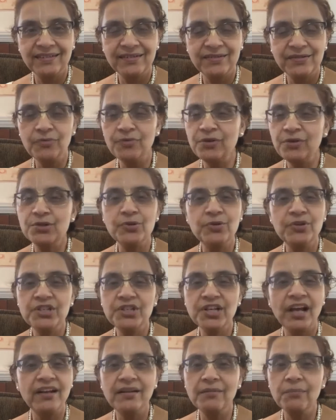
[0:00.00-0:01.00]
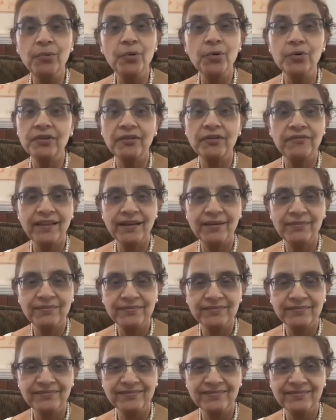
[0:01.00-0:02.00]
So we should shun both of them
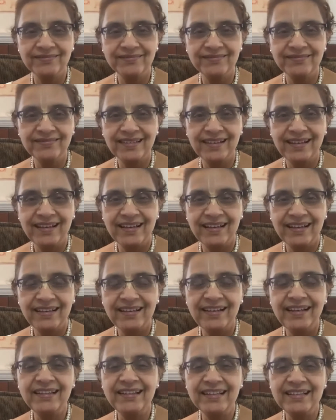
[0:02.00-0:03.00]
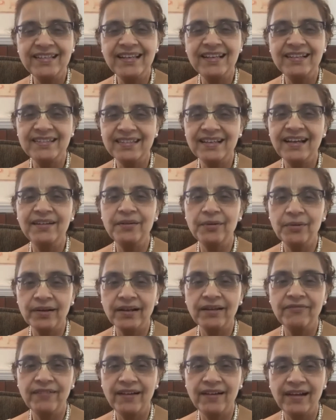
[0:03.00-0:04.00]
in the sense that,
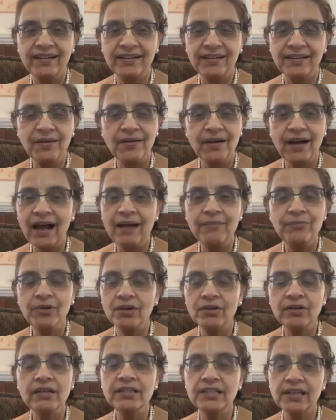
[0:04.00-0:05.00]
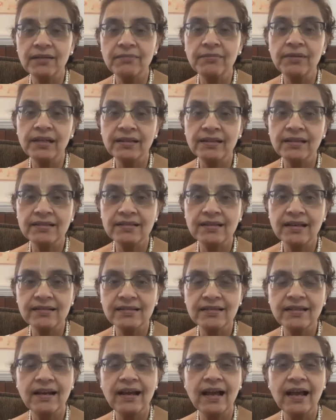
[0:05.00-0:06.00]
okay, fine, you know, I'm not shun in the sense
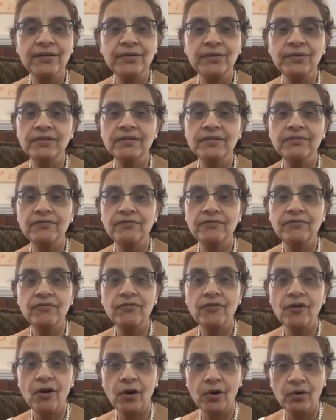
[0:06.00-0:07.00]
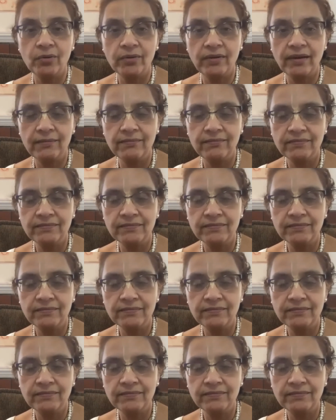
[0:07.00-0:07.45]
that I don't follow them.